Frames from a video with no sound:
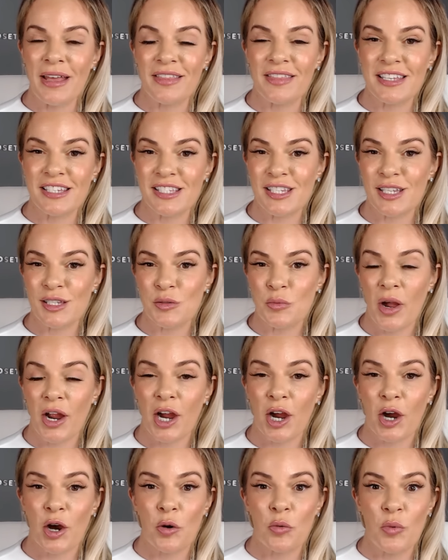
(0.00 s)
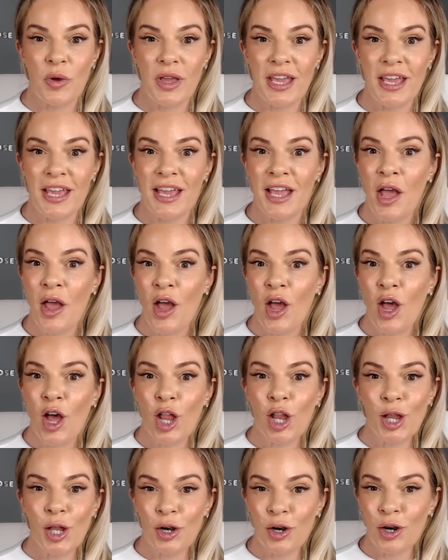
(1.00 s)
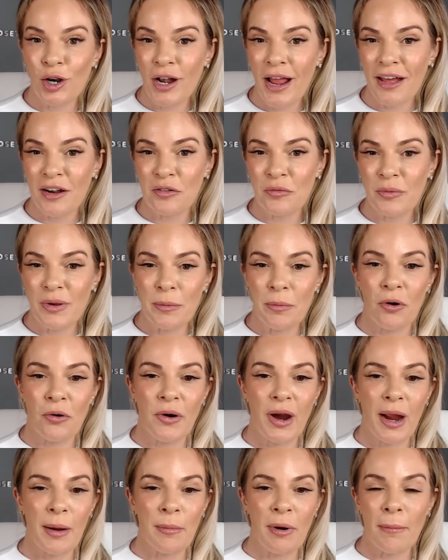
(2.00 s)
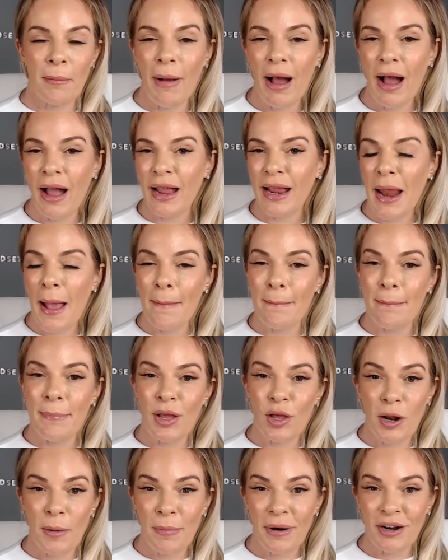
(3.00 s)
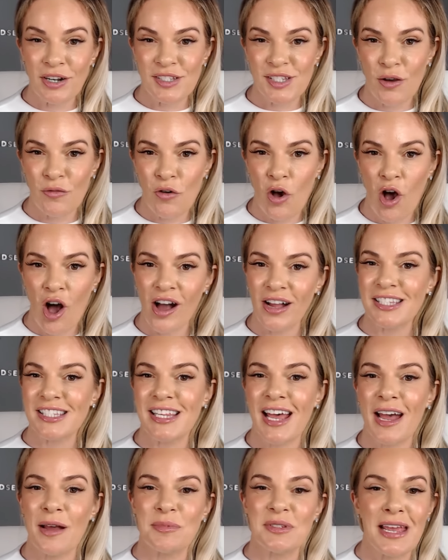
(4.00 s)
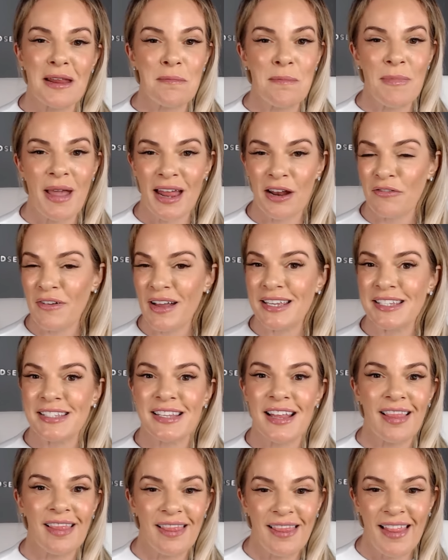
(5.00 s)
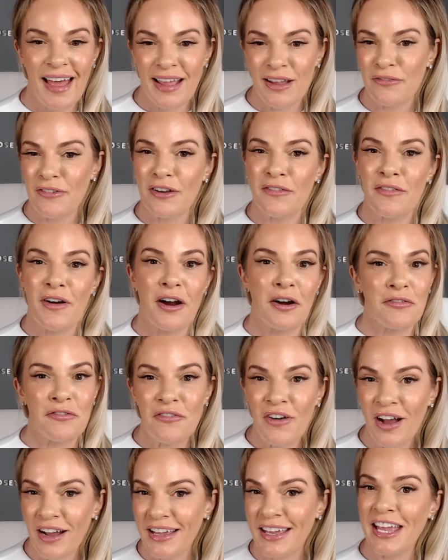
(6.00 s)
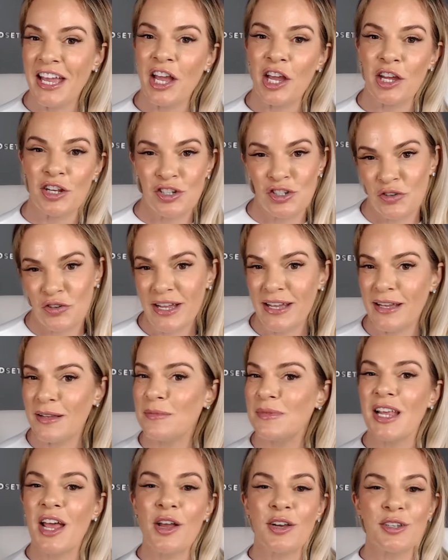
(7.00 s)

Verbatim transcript: This is where we learn how to reprogram our mind, build up our self-concept, and manifest the life of our fucking dreams.